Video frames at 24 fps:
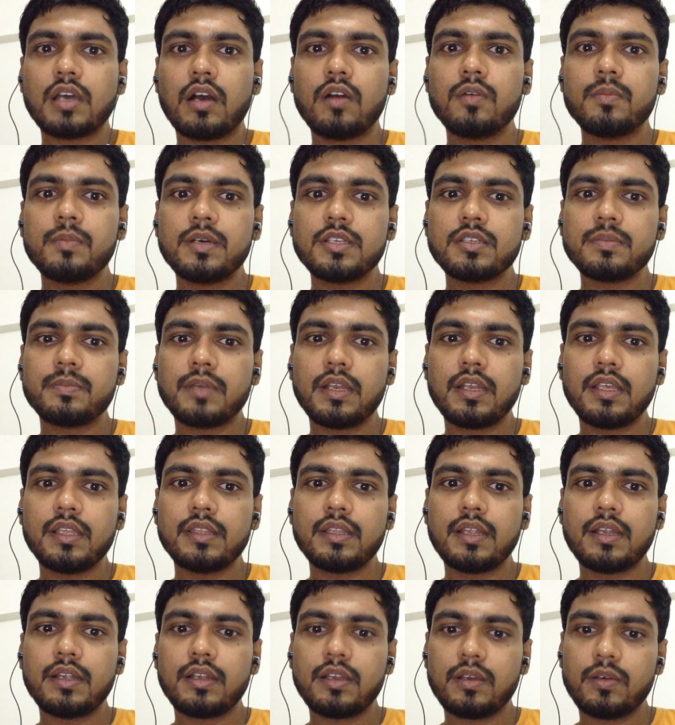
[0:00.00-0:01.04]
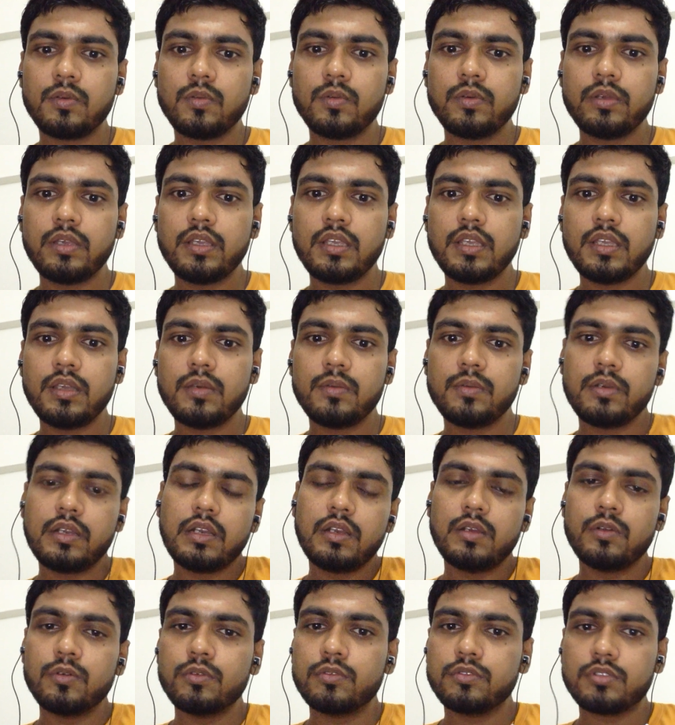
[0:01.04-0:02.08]
how much money that we will
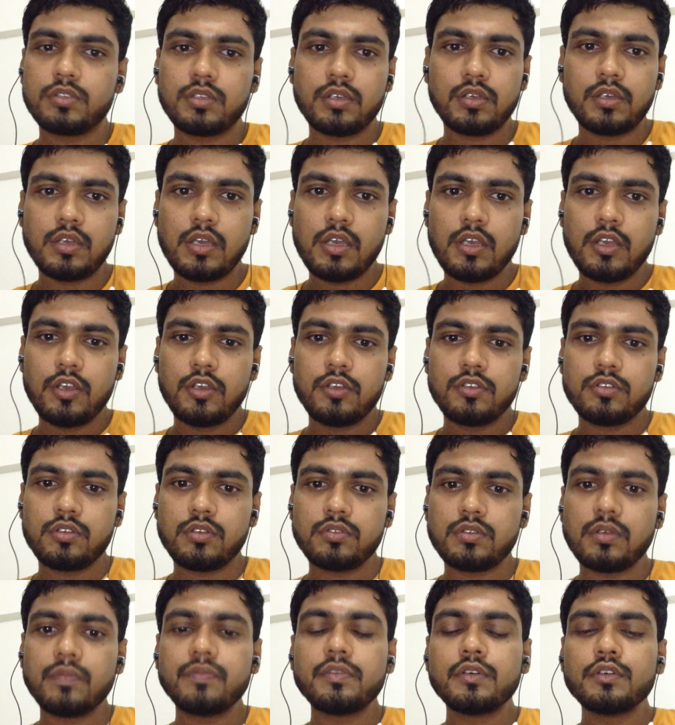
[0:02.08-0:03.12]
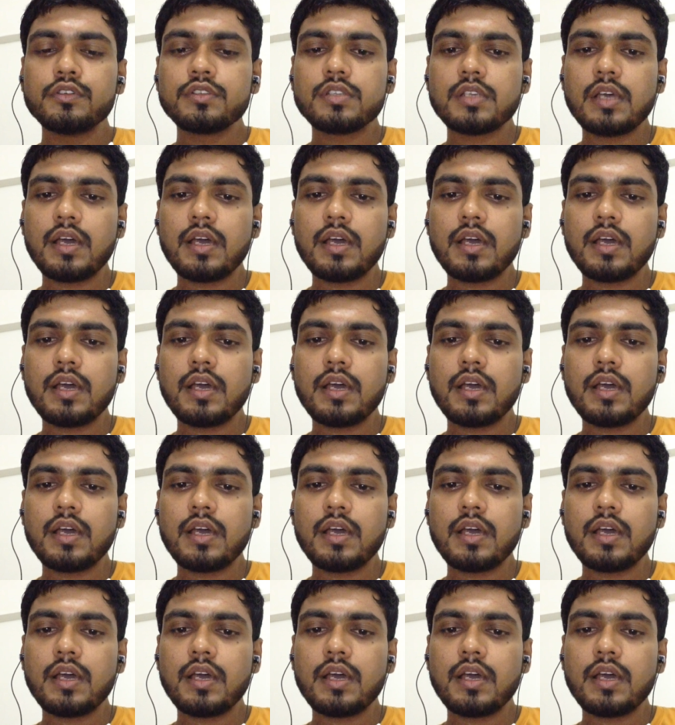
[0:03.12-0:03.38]
lose. So suppose